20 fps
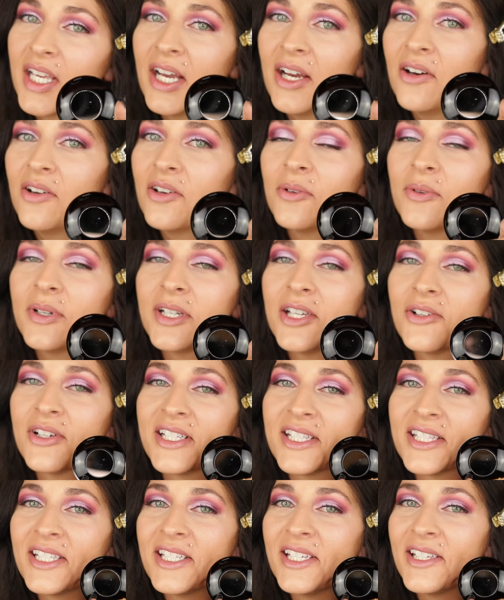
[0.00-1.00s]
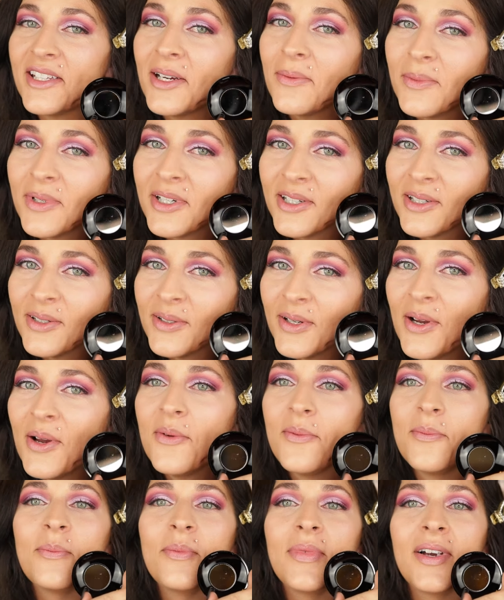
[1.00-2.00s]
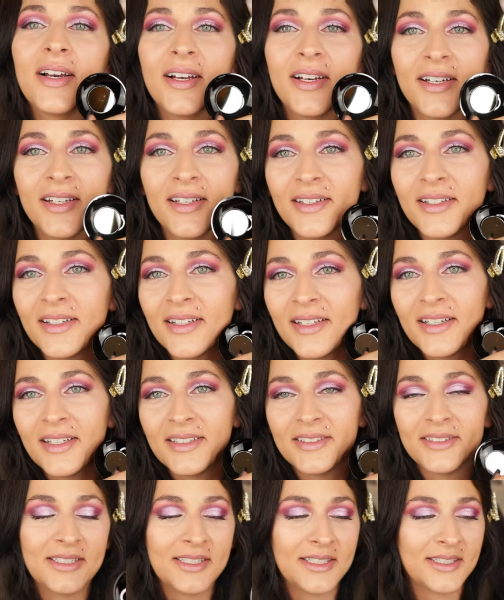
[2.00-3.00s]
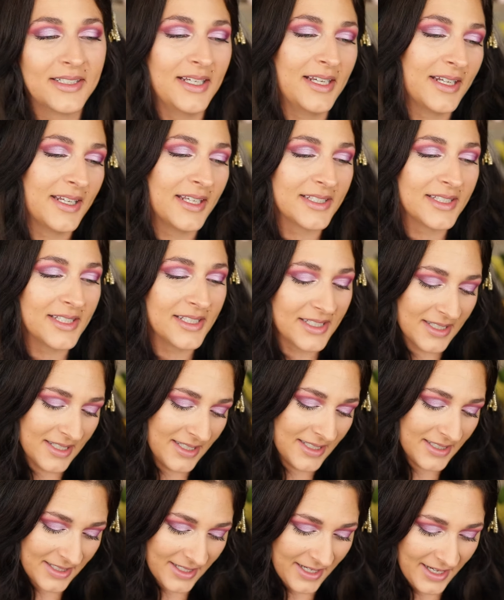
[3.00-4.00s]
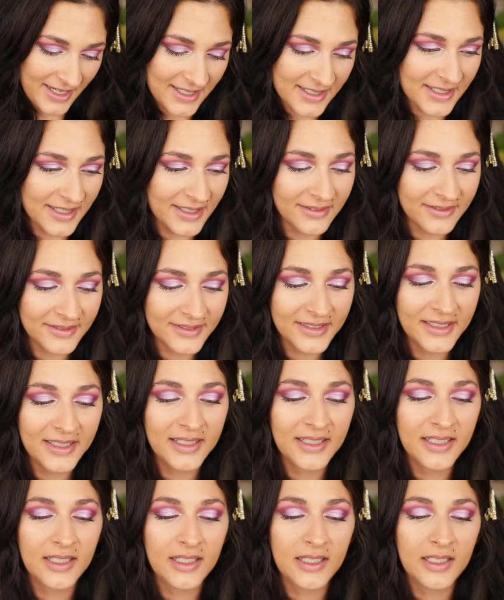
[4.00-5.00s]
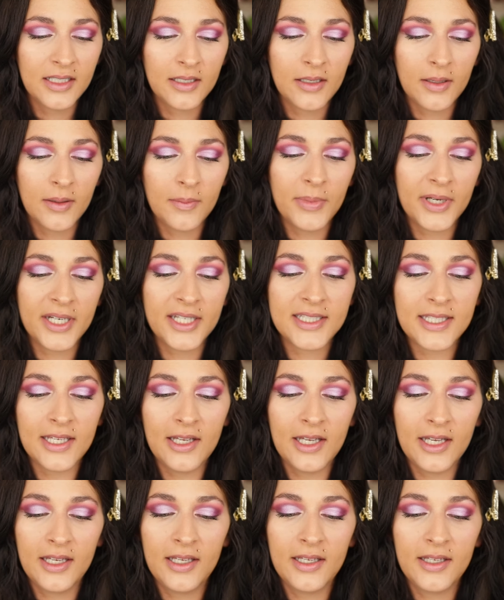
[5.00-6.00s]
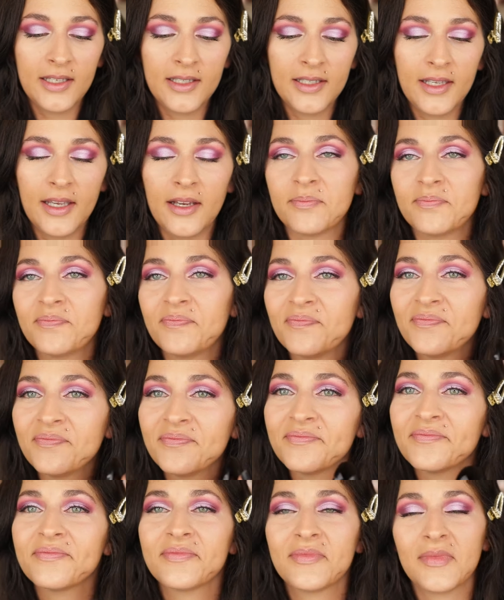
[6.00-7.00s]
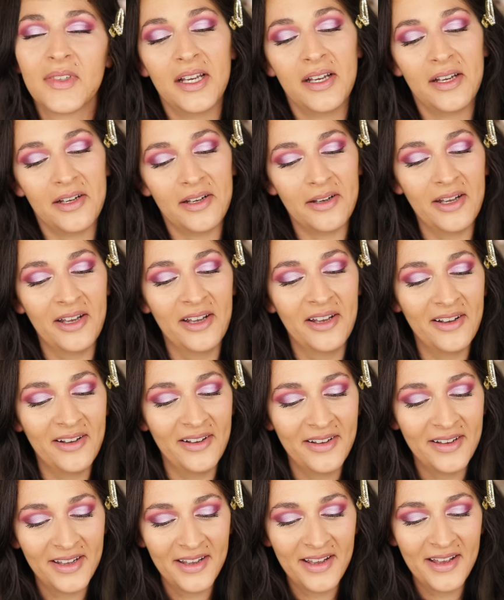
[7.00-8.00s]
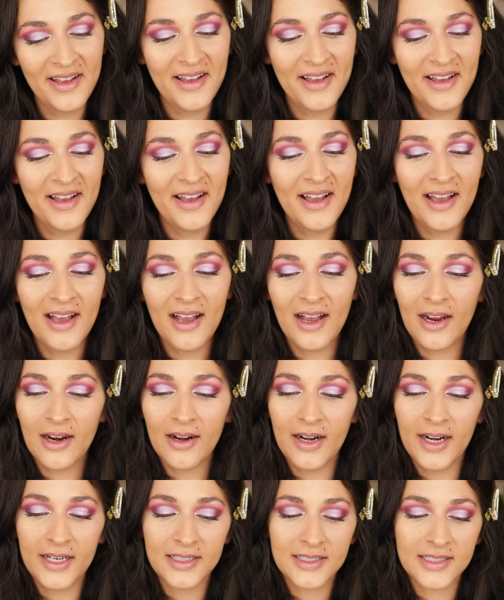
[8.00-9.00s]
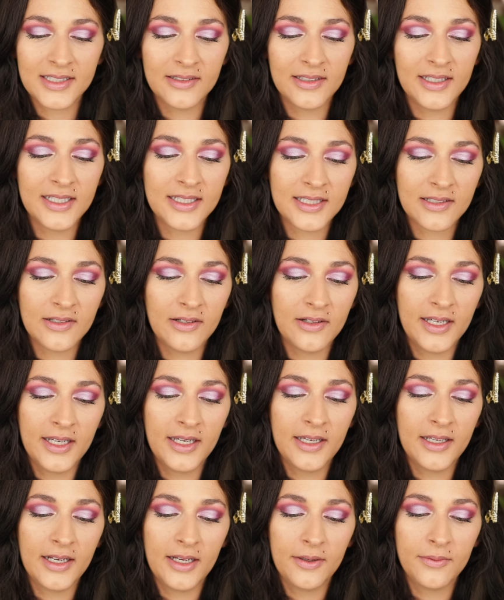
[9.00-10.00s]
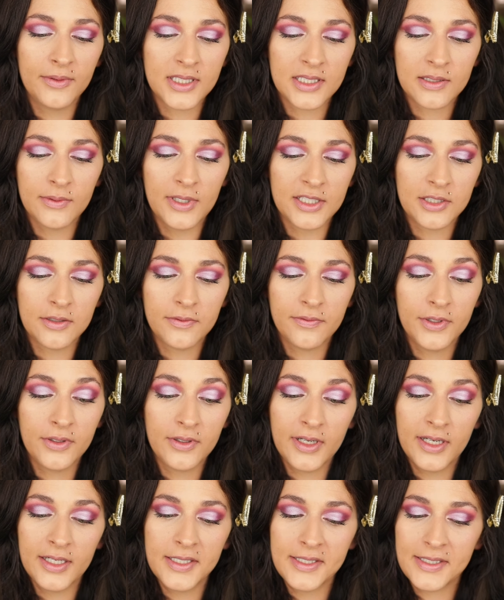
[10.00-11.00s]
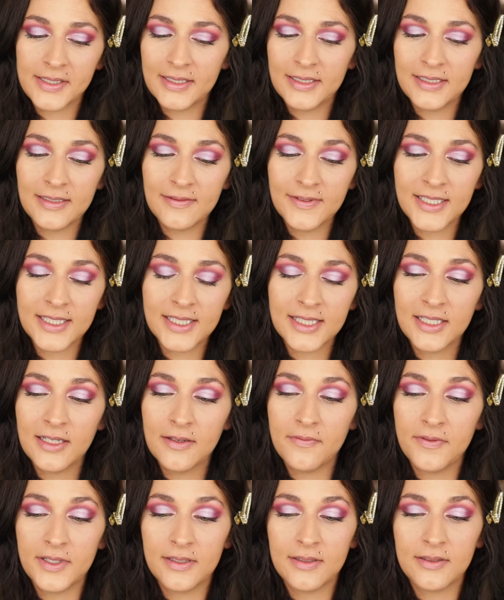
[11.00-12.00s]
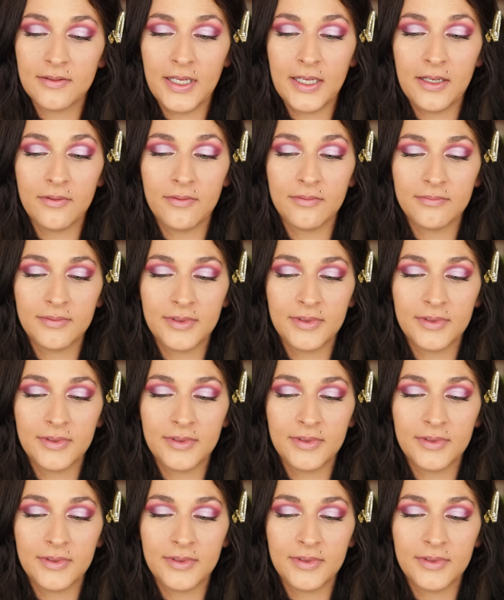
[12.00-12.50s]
don't know what you can see in that mirror, but I guess it's nice it has it, but it's yeah. All right, so let's go ahead. I will swatch it for you guys. Obviously, if it's like,